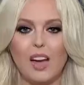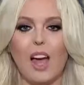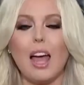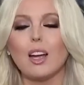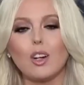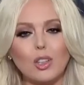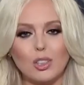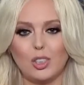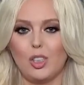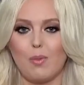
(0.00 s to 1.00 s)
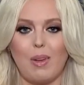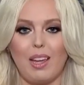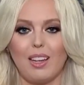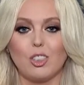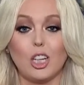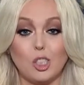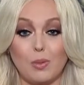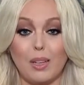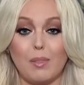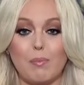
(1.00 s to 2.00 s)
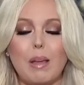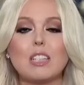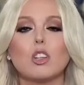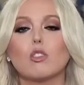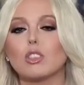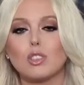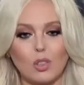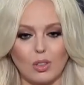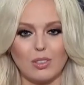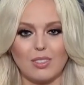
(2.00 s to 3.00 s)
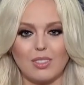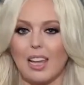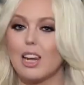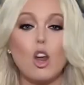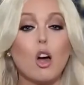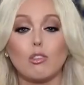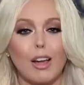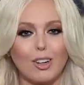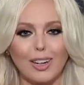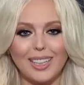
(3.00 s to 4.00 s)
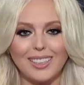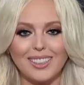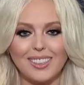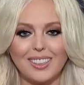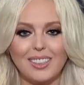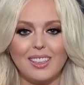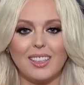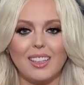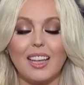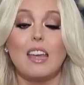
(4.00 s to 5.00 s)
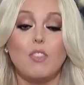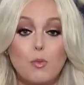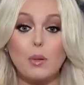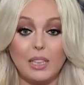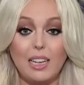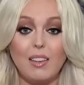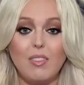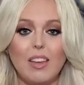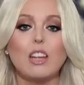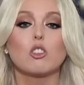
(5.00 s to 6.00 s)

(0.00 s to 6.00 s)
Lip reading: I urge you to make judgment based on results and not rhetoric. If you believe in